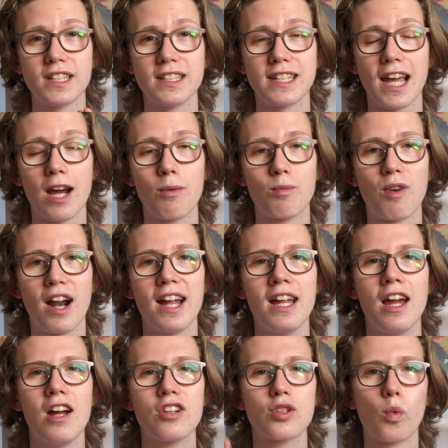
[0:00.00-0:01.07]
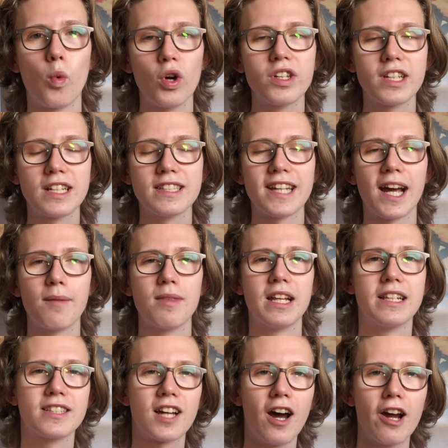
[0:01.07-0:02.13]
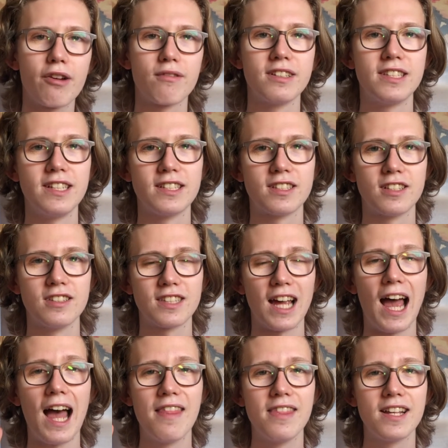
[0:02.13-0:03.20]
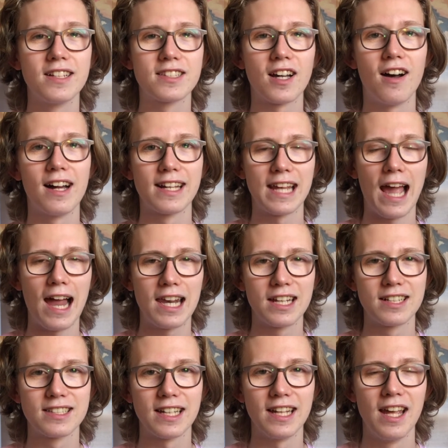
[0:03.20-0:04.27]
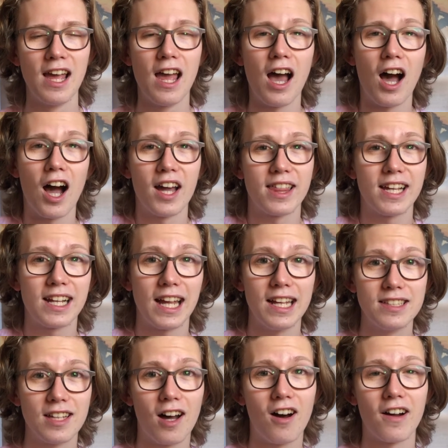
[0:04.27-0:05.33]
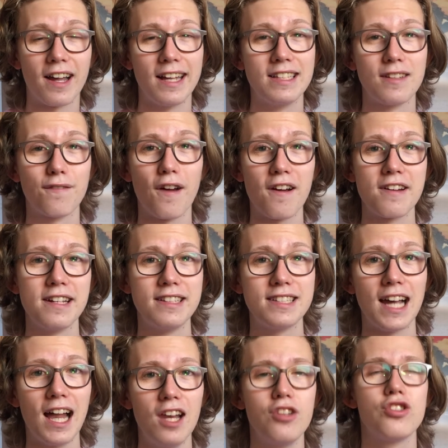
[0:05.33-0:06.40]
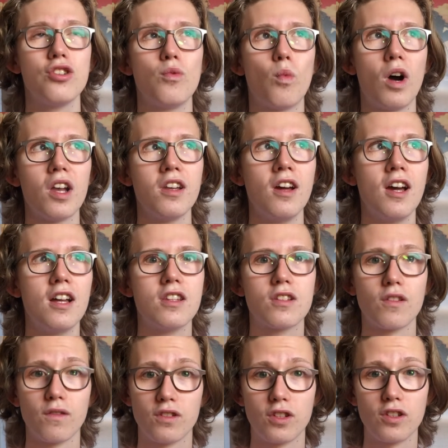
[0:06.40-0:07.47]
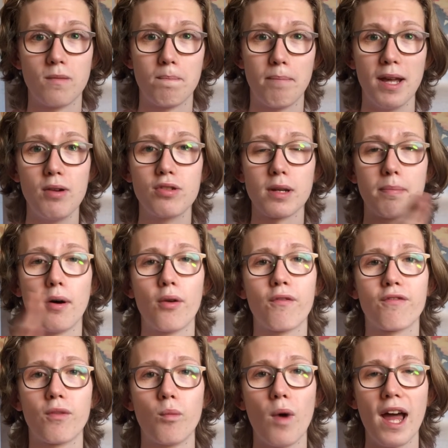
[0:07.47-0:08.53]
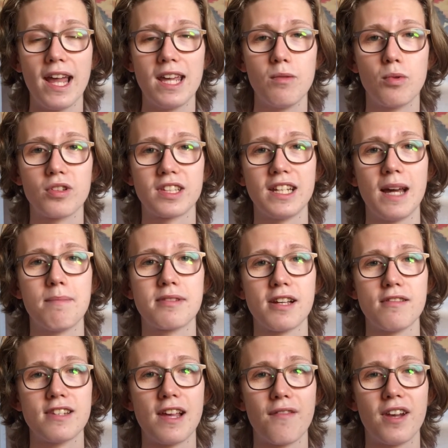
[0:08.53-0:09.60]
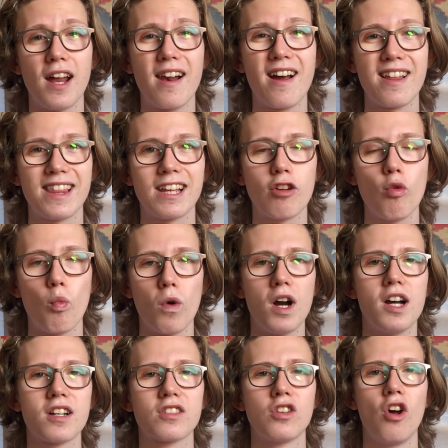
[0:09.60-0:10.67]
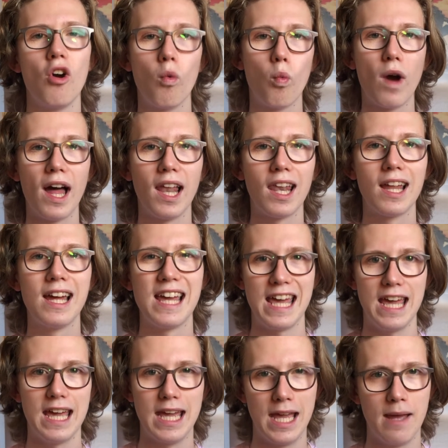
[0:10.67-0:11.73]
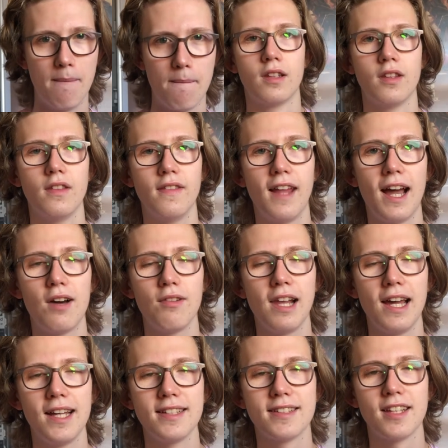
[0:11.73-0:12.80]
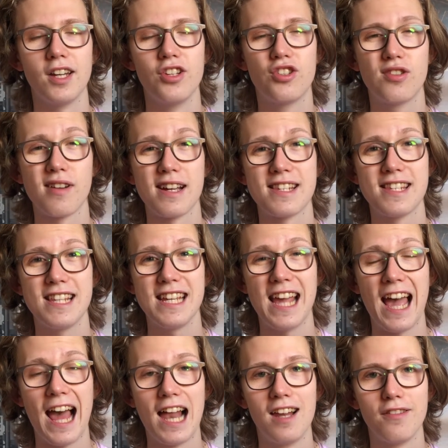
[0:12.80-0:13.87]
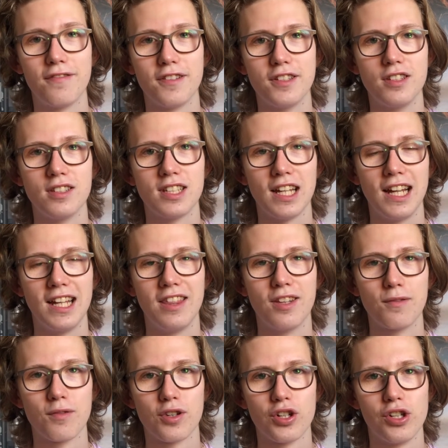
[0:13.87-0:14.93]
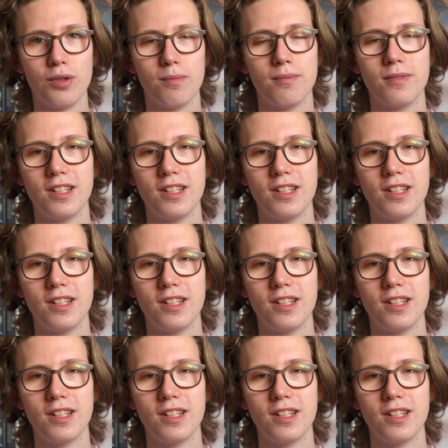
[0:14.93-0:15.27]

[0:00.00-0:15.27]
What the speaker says: to help Rey to wanting to help the entire Resistance and the entire galaxy. I think his arc is a very intelligent one to build upon from where he was in Episode 7, and I think it works well here. Now let's address the elephant in the room,